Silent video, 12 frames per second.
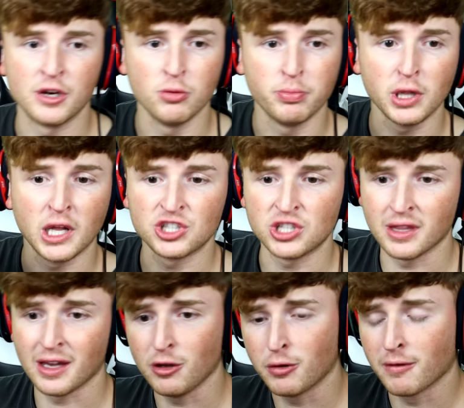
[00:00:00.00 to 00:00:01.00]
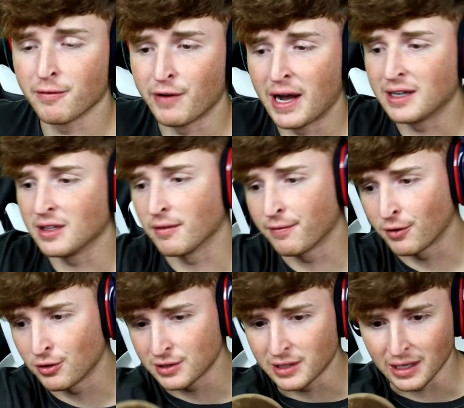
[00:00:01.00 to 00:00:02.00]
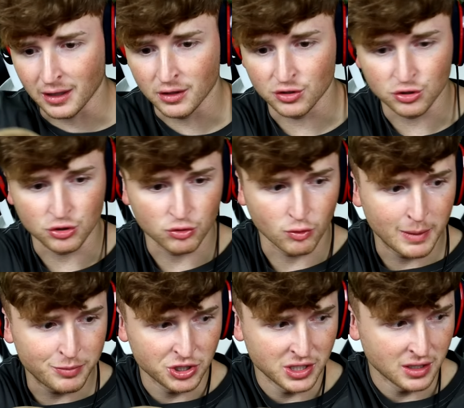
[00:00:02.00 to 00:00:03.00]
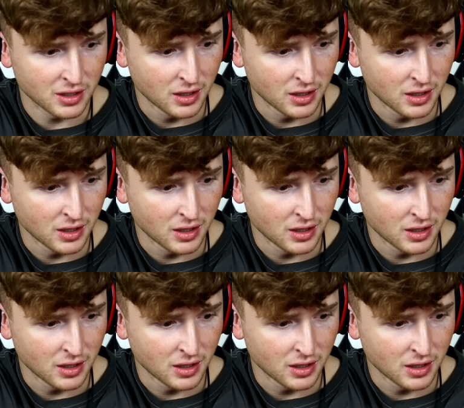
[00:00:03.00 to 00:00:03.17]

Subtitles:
new plushie that you can find in the first link in the description.